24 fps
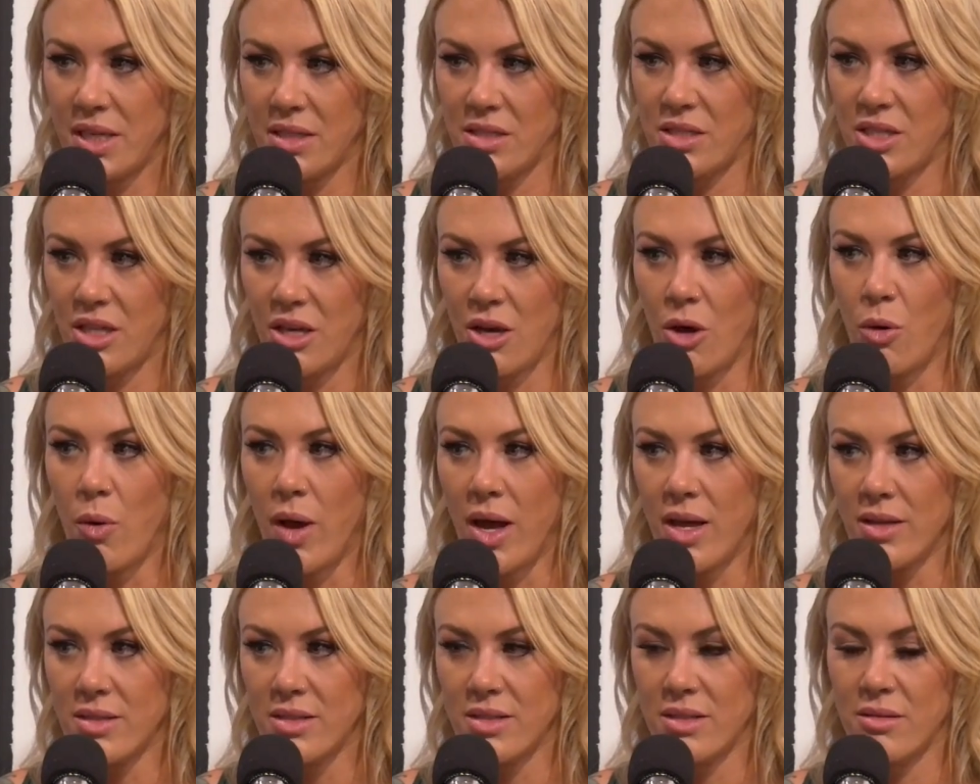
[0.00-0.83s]

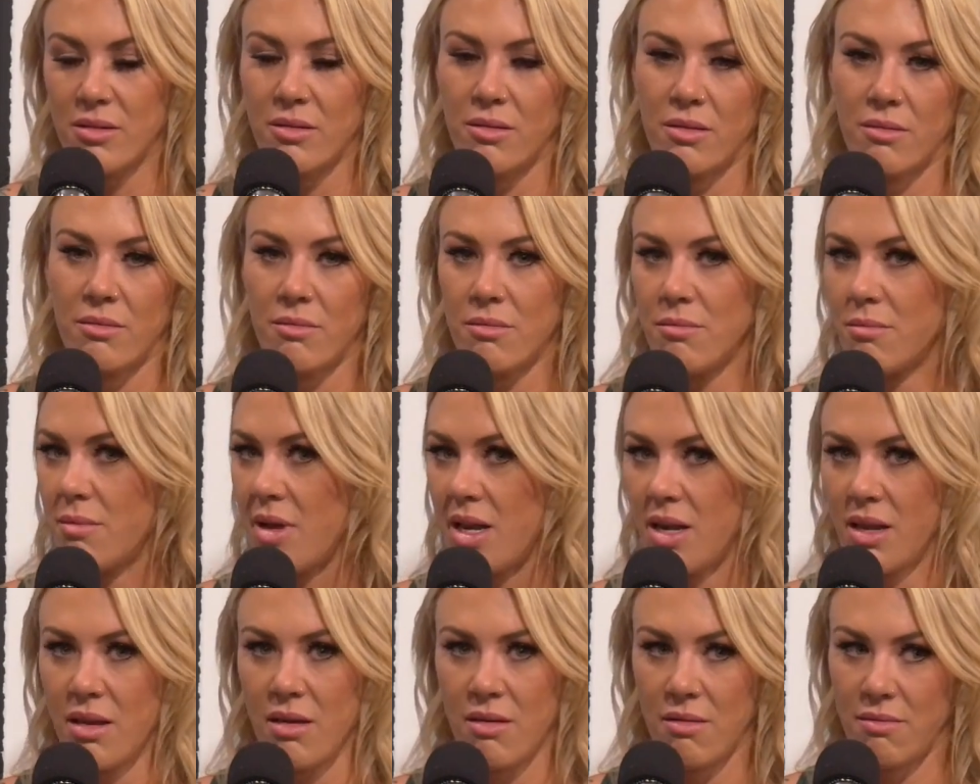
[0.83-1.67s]
PCOS, and
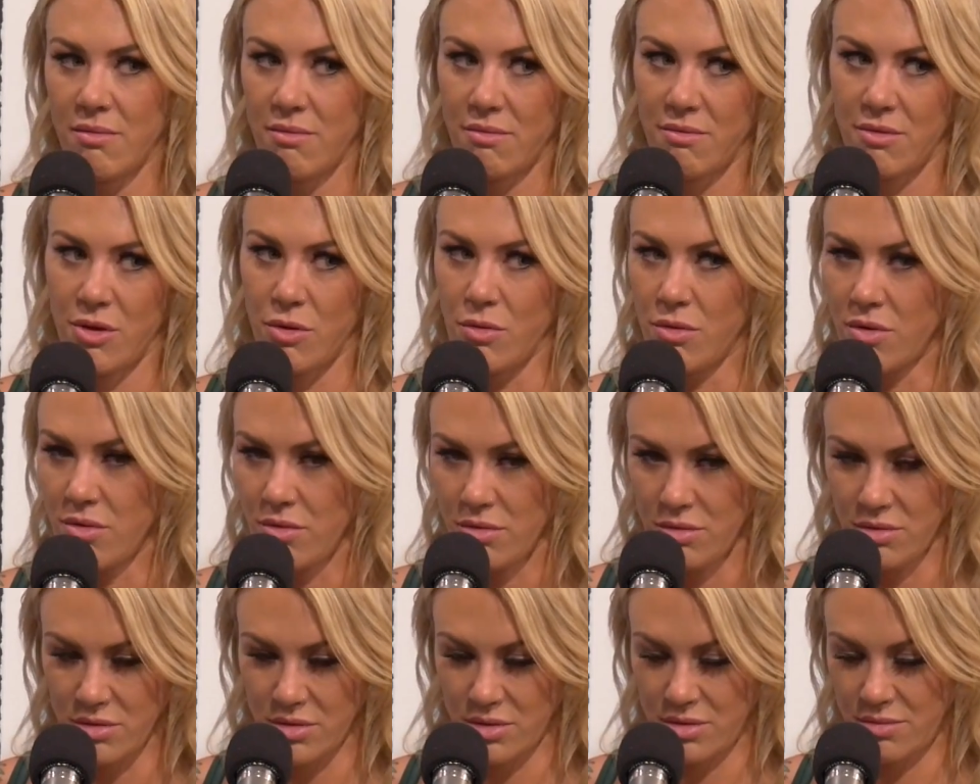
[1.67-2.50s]
many
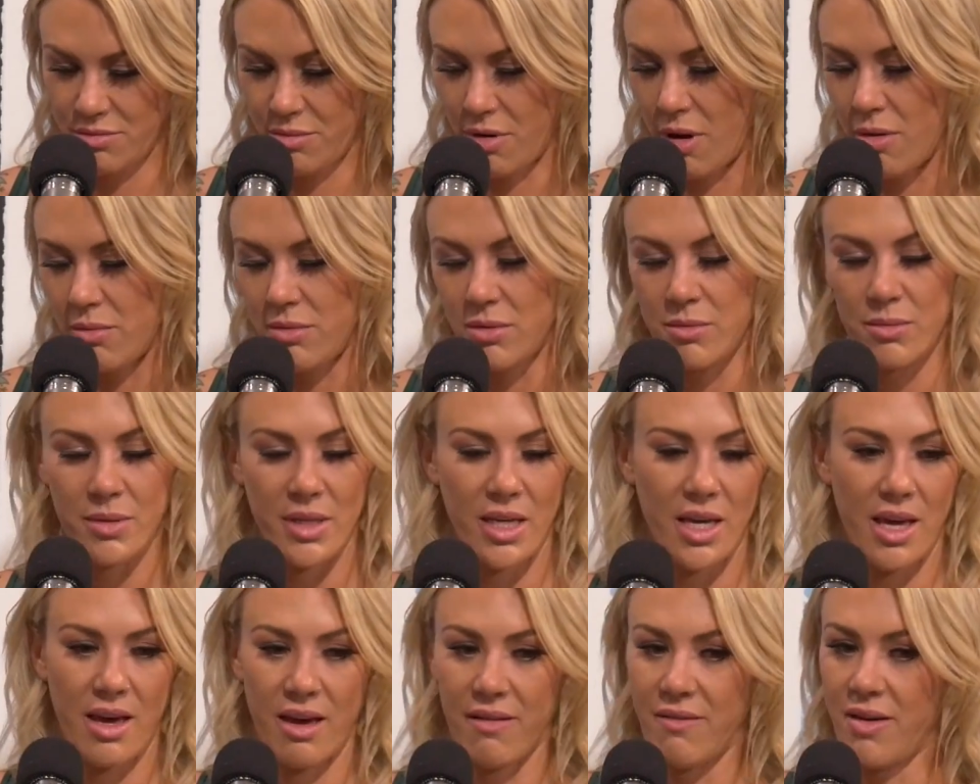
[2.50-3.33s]
viewers
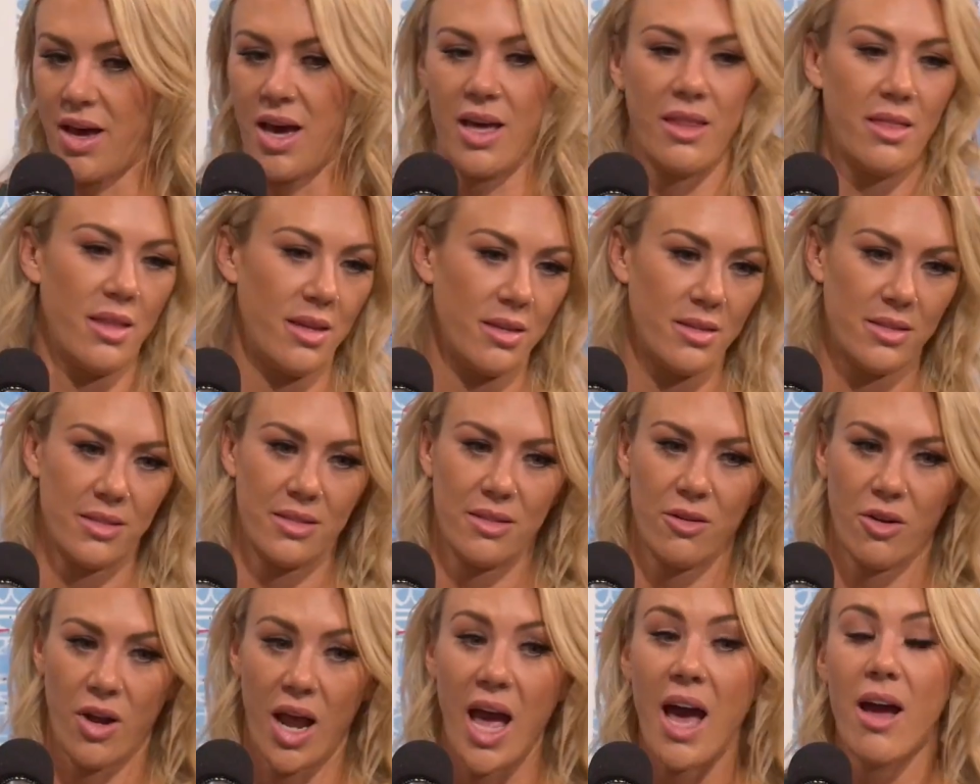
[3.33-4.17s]
probably have had
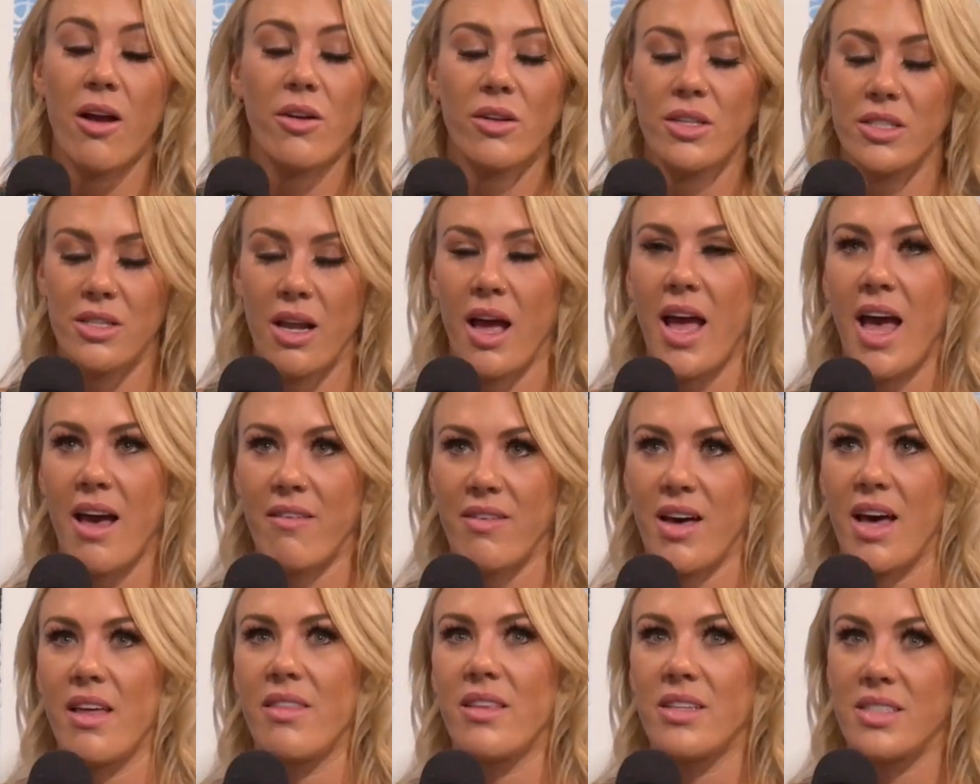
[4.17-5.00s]
this, or, ha- or not
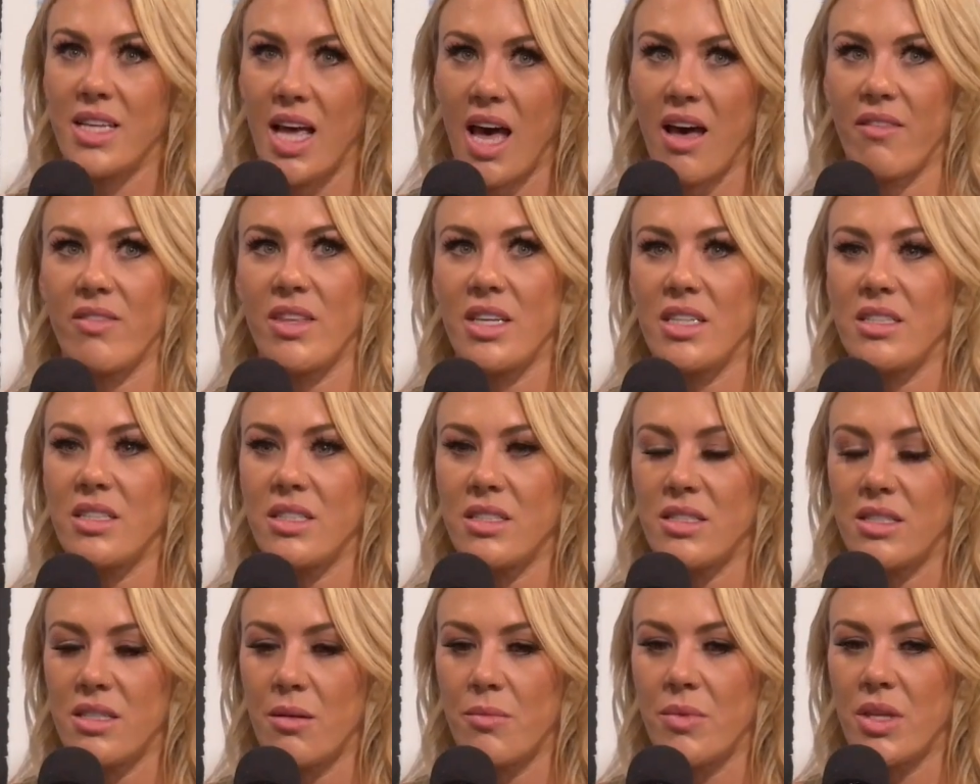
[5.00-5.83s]
have had this, have this.
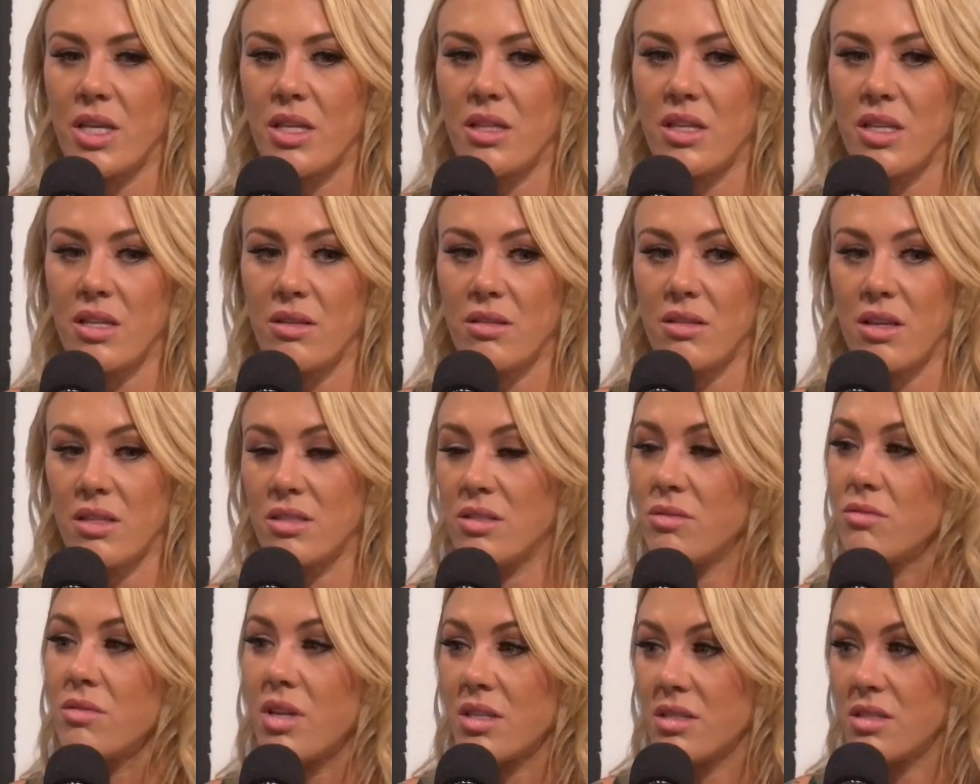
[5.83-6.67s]
It's something that
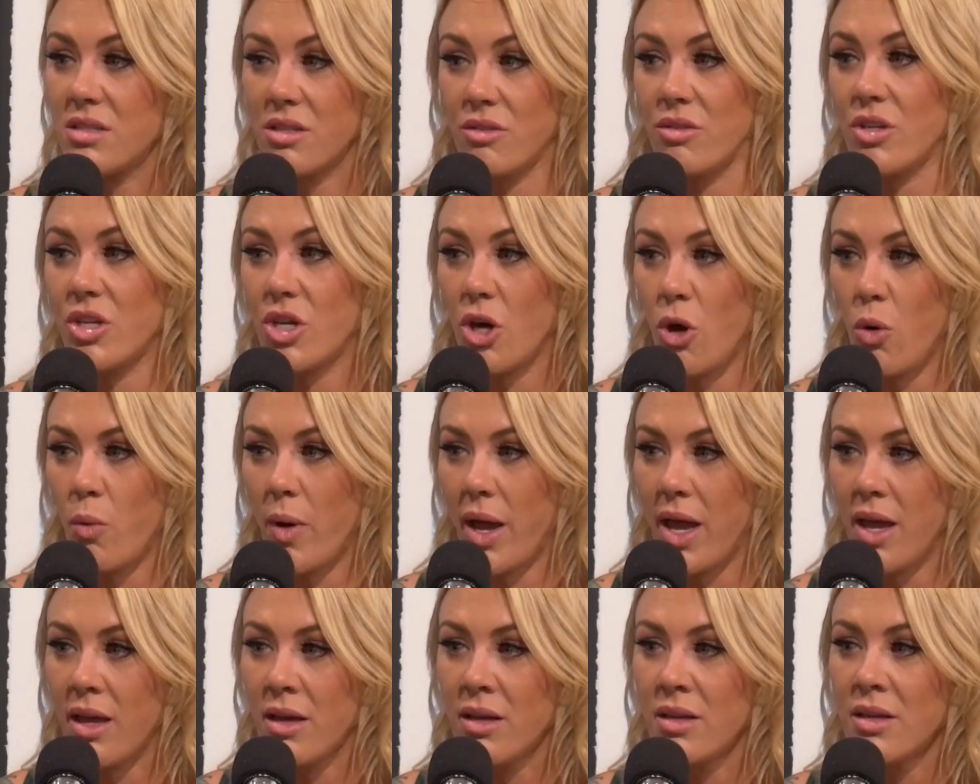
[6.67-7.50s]
doesn't necessarily go
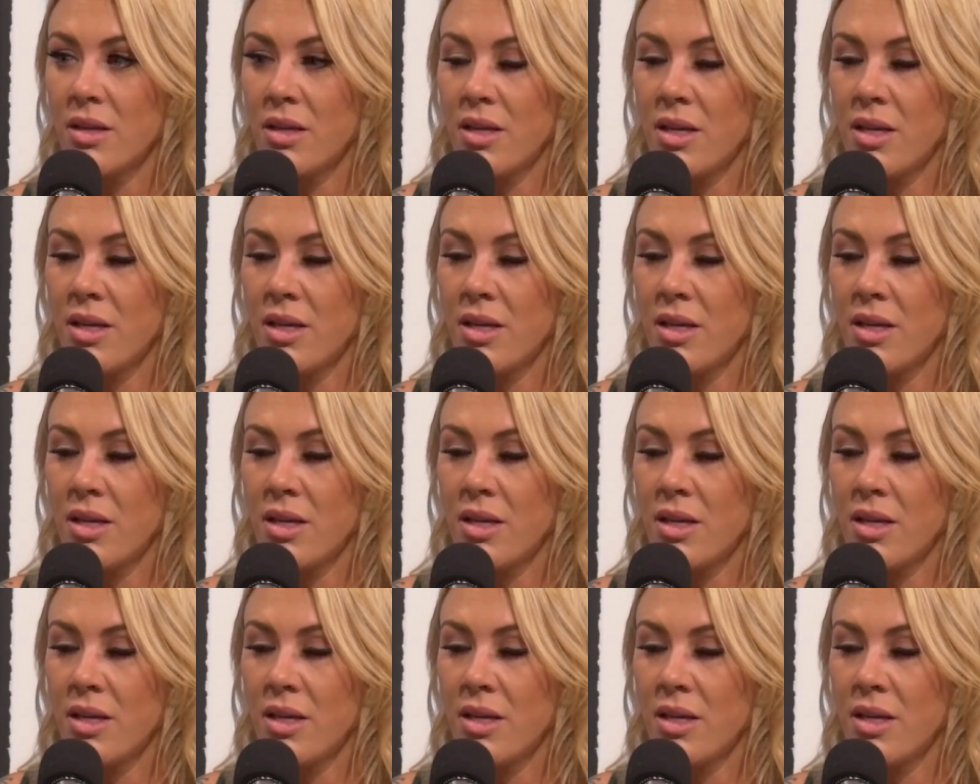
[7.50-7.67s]
away.